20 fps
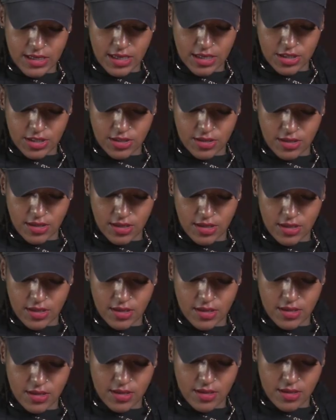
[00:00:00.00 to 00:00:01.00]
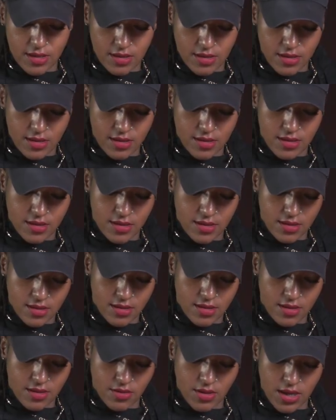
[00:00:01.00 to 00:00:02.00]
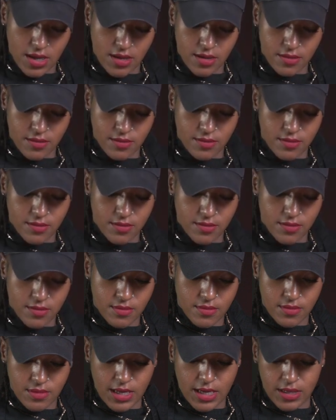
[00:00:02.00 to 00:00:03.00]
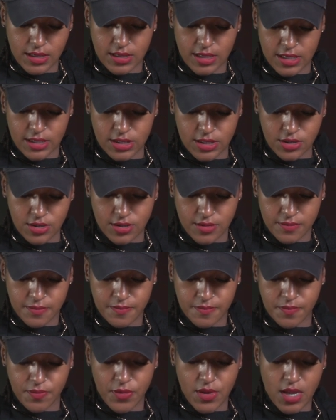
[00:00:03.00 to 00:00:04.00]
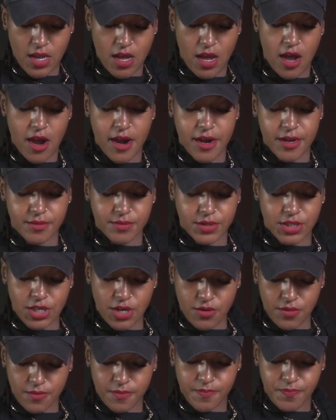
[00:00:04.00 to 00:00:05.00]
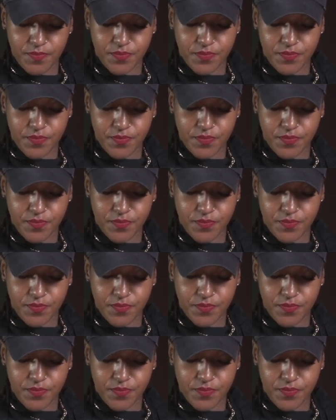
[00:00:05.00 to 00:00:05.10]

actually, okay, that's good. All right, so